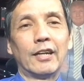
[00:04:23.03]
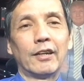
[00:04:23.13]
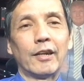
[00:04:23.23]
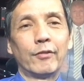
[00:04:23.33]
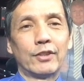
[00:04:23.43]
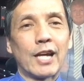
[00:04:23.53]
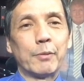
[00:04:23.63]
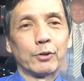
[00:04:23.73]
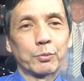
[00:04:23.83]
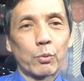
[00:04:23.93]
every
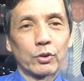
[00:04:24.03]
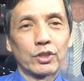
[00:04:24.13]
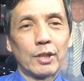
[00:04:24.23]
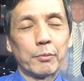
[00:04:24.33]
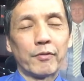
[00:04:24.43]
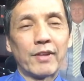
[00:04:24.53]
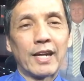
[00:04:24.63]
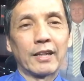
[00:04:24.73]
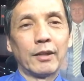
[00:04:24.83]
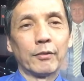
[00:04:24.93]
time a sports team of
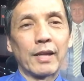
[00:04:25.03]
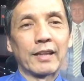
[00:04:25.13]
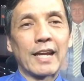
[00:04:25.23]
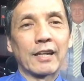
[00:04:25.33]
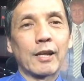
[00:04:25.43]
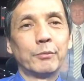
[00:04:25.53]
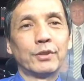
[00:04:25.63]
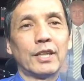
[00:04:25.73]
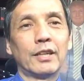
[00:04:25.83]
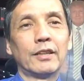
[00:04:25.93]
that, like that comes
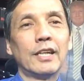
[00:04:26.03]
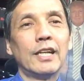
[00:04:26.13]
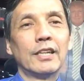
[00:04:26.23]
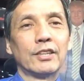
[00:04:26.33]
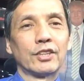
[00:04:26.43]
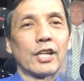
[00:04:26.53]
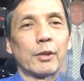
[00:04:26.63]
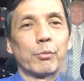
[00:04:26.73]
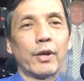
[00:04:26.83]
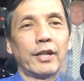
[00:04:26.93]
in to
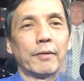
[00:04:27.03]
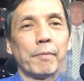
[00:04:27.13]
celebrate.